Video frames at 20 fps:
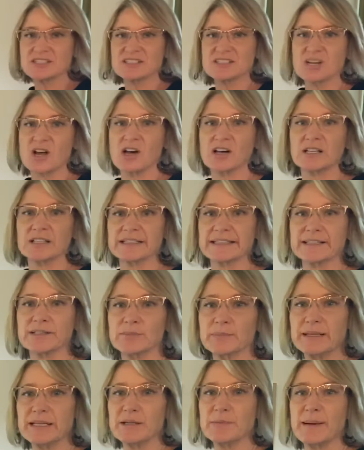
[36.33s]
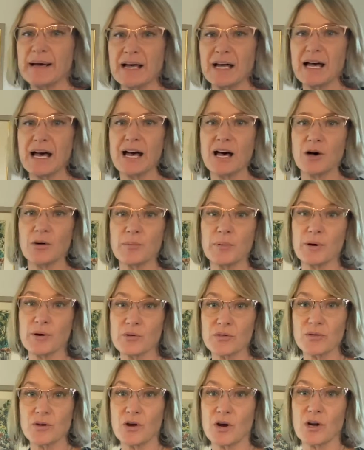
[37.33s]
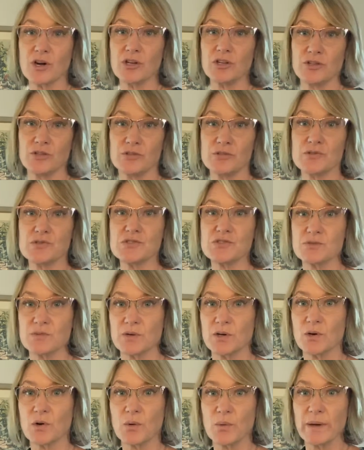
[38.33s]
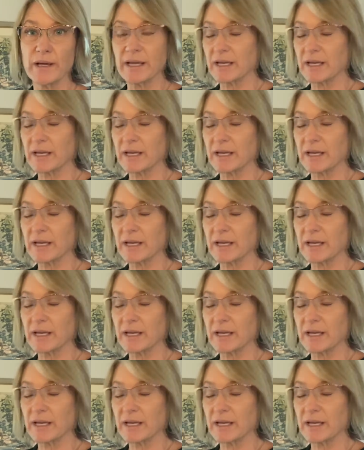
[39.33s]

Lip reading: talk a little bit about how both are used real quick